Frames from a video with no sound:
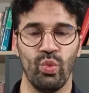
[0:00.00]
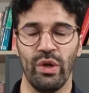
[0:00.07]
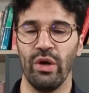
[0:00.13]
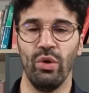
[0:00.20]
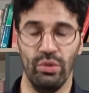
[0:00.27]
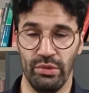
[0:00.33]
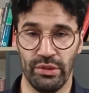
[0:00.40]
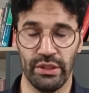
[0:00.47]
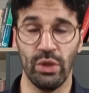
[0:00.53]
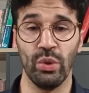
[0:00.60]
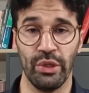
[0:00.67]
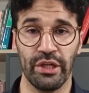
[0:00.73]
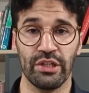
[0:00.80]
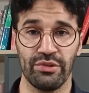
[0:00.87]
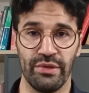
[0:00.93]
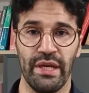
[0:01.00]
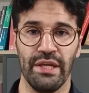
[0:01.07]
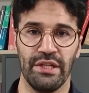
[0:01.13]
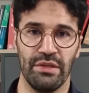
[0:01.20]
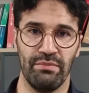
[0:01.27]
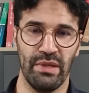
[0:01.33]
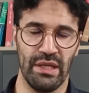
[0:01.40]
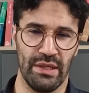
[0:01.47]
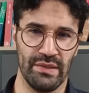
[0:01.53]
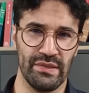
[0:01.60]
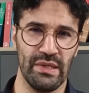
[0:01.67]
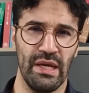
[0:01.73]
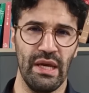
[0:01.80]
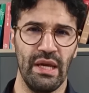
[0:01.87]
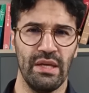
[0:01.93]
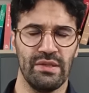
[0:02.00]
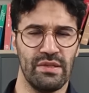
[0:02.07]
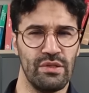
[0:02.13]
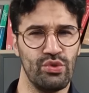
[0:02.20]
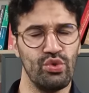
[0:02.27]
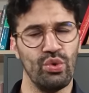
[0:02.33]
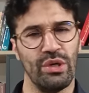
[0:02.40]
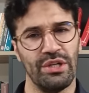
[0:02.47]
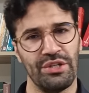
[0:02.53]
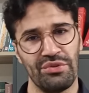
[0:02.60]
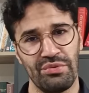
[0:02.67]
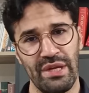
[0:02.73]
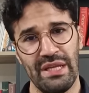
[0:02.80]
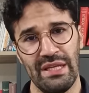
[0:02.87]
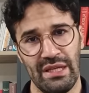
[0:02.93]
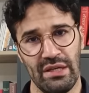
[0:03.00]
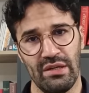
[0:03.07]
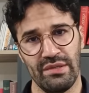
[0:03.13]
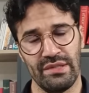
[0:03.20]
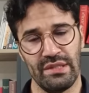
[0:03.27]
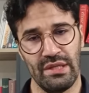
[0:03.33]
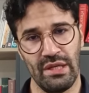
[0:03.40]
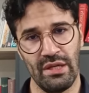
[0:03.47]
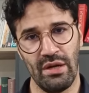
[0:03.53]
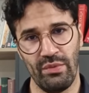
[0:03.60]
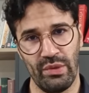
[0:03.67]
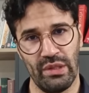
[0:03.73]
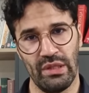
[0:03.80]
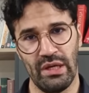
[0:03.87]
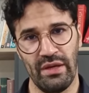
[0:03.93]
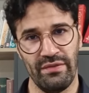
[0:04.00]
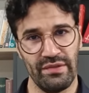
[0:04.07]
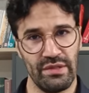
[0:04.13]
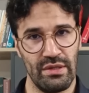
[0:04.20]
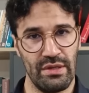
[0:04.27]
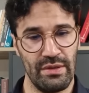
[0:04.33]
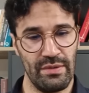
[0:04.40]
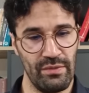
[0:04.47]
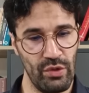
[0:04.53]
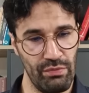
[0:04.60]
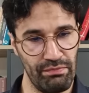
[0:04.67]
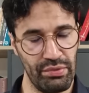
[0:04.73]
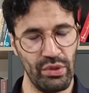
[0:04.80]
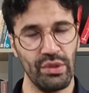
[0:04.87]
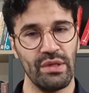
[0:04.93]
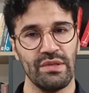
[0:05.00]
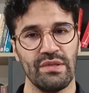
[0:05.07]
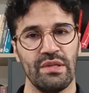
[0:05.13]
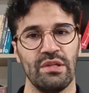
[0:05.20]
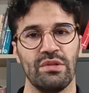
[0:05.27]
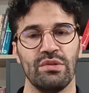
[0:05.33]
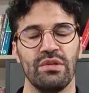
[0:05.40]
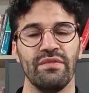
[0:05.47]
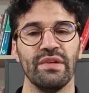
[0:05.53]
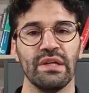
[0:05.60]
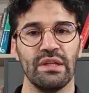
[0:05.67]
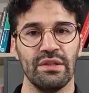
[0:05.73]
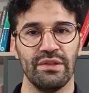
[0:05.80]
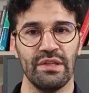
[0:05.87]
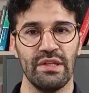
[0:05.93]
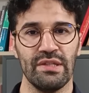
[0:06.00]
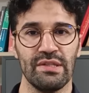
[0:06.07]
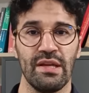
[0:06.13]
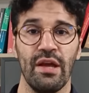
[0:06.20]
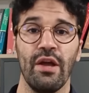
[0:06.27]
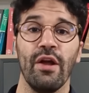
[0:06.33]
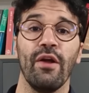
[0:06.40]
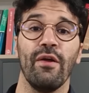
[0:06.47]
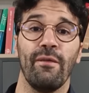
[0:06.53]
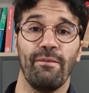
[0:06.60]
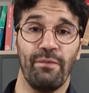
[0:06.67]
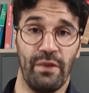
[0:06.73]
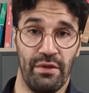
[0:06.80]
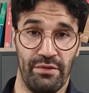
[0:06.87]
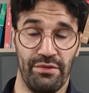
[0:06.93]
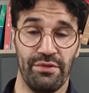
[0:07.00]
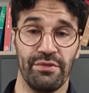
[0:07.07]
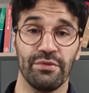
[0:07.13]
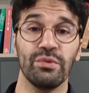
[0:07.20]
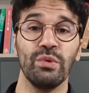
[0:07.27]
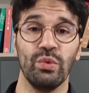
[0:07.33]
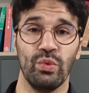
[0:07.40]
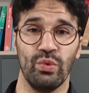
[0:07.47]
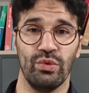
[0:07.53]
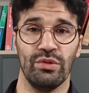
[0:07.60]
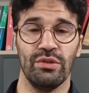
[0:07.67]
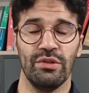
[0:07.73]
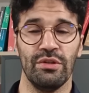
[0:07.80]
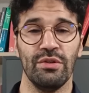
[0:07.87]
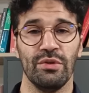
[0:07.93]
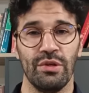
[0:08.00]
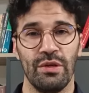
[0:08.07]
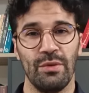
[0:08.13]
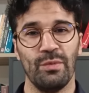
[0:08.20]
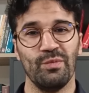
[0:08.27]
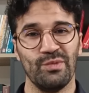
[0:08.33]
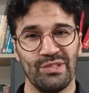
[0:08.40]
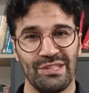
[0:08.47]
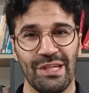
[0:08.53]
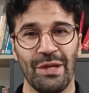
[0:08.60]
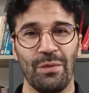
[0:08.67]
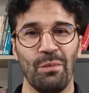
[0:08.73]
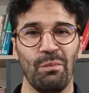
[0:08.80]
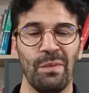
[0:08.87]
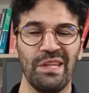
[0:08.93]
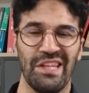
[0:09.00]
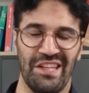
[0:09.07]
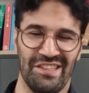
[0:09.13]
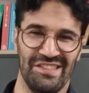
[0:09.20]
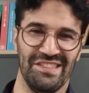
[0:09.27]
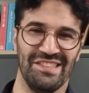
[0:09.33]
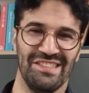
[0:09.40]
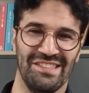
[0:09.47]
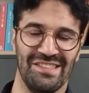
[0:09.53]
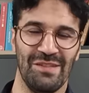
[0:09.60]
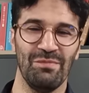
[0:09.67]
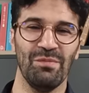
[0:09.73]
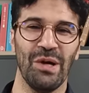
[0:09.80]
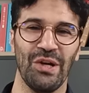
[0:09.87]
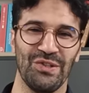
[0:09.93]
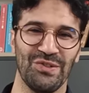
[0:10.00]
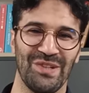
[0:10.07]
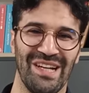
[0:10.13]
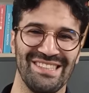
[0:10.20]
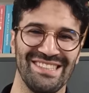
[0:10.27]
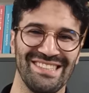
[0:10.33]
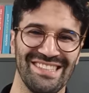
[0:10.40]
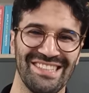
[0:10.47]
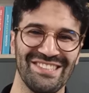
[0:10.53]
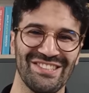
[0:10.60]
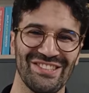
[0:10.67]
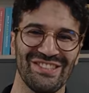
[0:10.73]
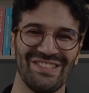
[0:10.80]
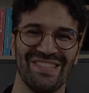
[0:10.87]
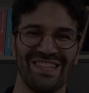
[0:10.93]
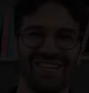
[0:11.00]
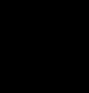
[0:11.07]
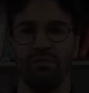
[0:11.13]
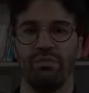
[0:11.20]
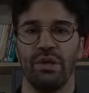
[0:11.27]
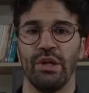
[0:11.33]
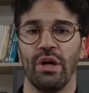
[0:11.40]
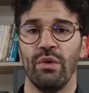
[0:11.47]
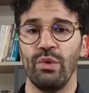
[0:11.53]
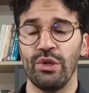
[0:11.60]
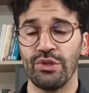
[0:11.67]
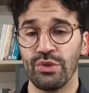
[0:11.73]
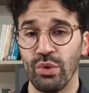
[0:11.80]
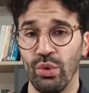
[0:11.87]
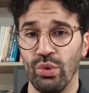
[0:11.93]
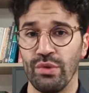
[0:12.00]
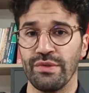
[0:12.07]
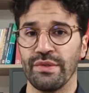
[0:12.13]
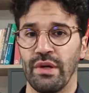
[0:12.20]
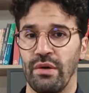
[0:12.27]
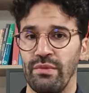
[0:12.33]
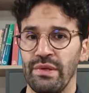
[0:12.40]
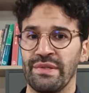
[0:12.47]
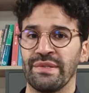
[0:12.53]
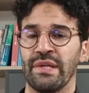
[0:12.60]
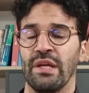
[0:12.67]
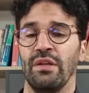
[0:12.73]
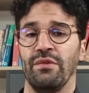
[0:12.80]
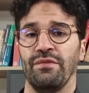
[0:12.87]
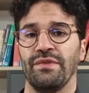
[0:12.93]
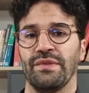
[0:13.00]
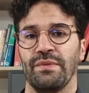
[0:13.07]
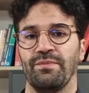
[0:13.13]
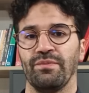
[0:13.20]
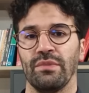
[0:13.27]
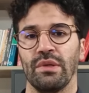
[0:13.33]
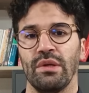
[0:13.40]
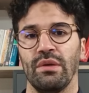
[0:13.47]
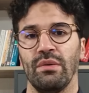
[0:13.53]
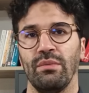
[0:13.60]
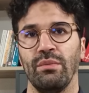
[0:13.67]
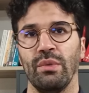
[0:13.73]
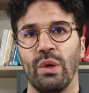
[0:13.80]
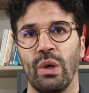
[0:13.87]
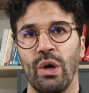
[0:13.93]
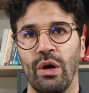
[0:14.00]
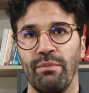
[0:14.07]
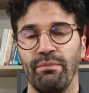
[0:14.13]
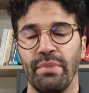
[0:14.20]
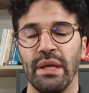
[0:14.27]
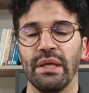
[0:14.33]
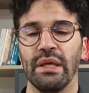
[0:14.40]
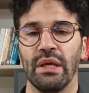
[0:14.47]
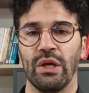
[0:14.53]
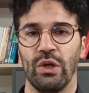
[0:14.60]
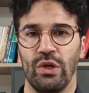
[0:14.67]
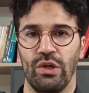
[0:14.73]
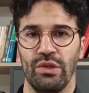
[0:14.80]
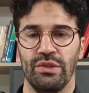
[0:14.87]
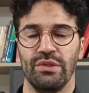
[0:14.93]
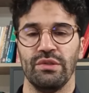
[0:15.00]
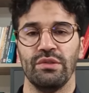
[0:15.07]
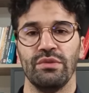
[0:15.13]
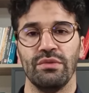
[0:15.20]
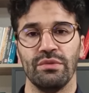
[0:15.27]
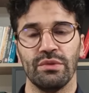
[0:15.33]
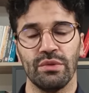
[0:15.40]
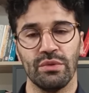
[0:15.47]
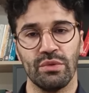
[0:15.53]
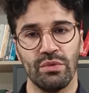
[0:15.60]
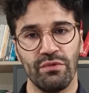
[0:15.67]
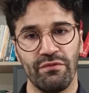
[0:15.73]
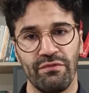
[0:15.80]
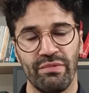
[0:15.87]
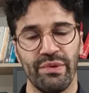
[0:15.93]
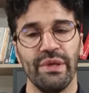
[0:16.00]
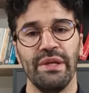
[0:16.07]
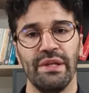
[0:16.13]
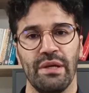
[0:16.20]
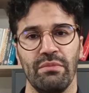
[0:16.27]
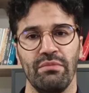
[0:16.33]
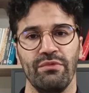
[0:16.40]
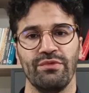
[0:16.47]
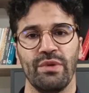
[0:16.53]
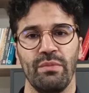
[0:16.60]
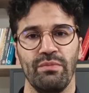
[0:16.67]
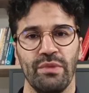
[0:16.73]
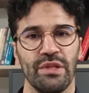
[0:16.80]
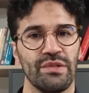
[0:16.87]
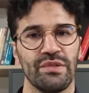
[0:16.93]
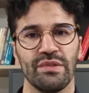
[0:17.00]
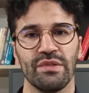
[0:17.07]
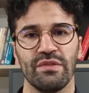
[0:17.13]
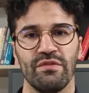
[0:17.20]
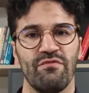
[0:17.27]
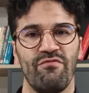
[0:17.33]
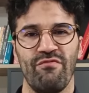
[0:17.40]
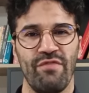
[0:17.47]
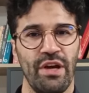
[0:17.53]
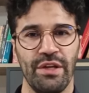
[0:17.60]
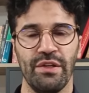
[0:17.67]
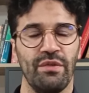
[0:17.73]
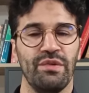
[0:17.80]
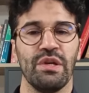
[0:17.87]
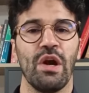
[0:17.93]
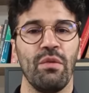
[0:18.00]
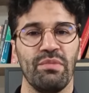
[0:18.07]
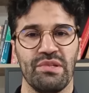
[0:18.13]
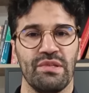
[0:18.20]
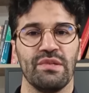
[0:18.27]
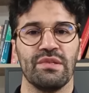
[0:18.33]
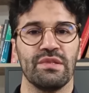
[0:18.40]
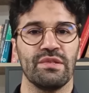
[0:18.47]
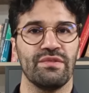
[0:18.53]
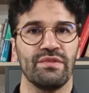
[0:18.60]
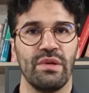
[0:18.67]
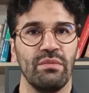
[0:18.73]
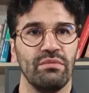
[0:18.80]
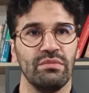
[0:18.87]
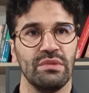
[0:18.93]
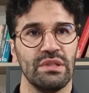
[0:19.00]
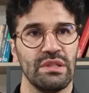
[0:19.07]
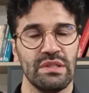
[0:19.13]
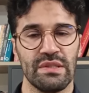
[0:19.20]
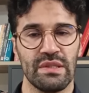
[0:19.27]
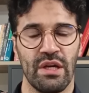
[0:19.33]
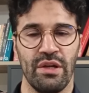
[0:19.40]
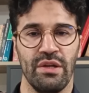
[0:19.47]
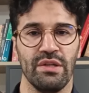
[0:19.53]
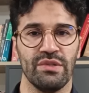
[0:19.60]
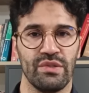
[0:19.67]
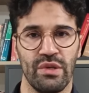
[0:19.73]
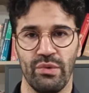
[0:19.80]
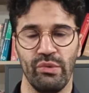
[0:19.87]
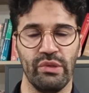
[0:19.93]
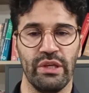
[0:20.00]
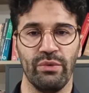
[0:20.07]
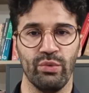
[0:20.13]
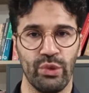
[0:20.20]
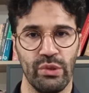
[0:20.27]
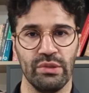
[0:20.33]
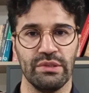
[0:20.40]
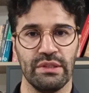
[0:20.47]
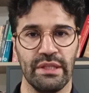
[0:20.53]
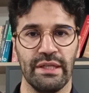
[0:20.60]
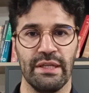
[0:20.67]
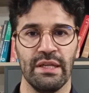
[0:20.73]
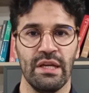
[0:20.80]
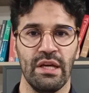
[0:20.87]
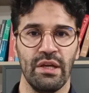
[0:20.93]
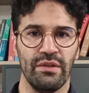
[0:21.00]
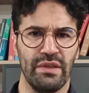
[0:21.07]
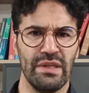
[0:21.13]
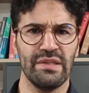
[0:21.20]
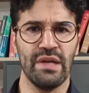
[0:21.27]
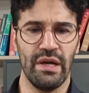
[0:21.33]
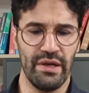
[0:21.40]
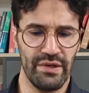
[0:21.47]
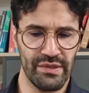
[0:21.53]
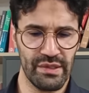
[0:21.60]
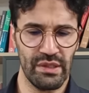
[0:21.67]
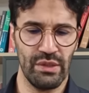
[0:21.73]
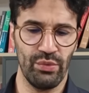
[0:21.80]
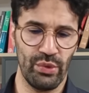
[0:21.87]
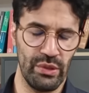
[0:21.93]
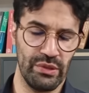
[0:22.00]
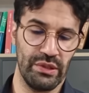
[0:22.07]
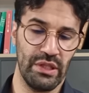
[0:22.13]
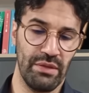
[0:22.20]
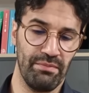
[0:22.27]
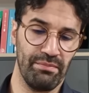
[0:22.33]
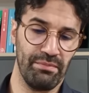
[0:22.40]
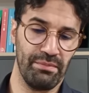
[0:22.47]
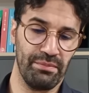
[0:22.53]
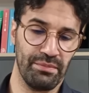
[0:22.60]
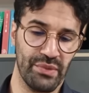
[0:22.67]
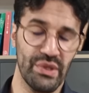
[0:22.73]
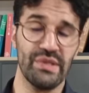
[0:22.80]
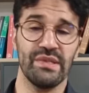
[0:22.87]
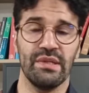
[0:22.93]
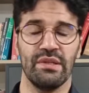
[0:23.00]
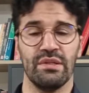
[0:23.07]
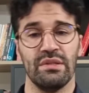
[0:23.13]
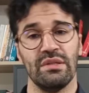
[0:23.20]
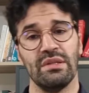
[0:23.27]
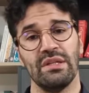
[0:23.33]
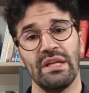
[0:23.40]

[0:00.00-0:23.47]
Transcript: all, all the created beings. You are training us in our lives, you put us into difficulties through your, say, minions in my translation. But our souls, ourselves, are begging God to, to, to free them from this fight of the opposites, from these unnecessarily worldly desires and the worldly prison.